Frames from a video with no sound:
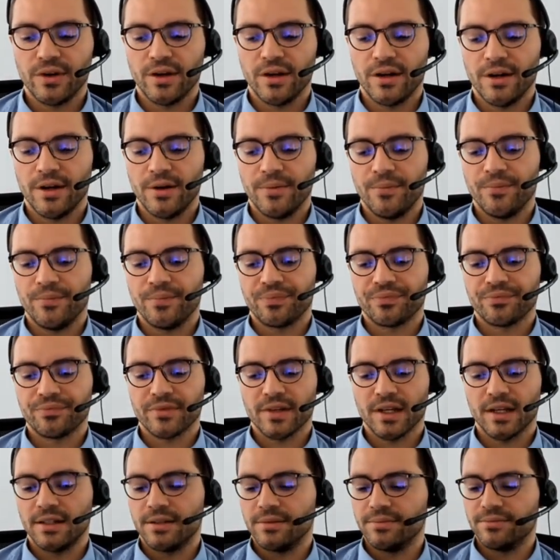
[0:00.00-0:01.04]

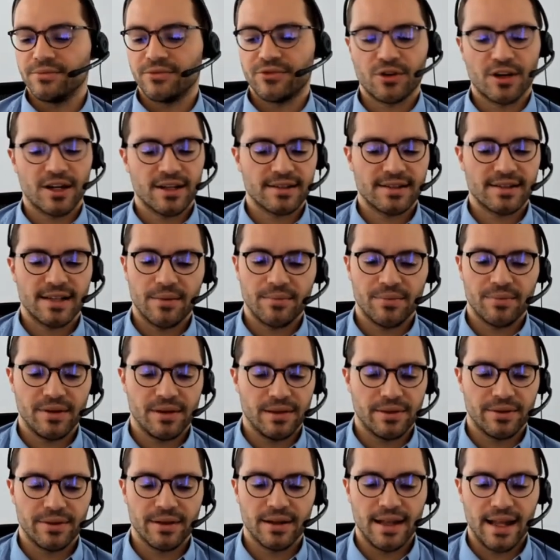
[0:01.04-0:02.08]
for
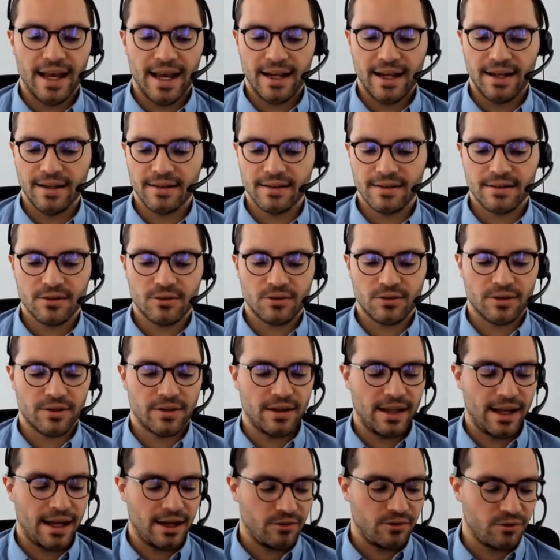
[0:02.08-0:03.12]
example, the lanes or
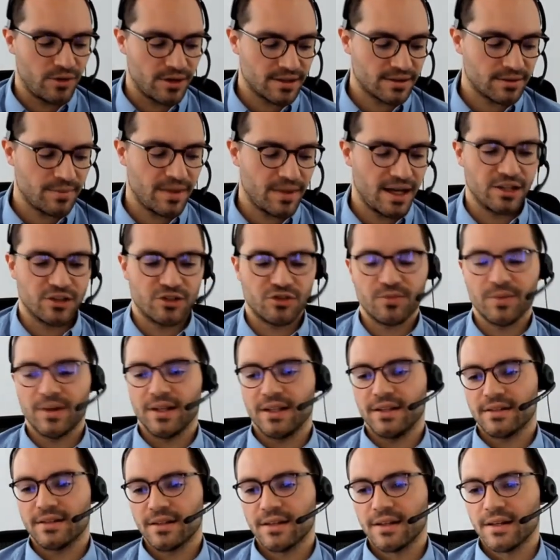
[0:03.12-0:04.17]
the lane risk
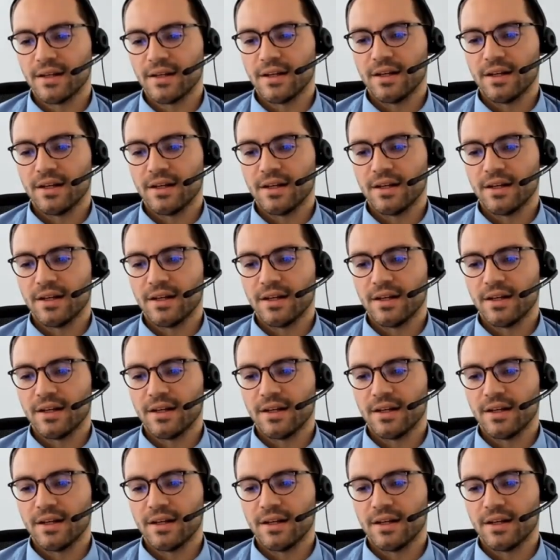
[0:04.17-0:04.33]
management,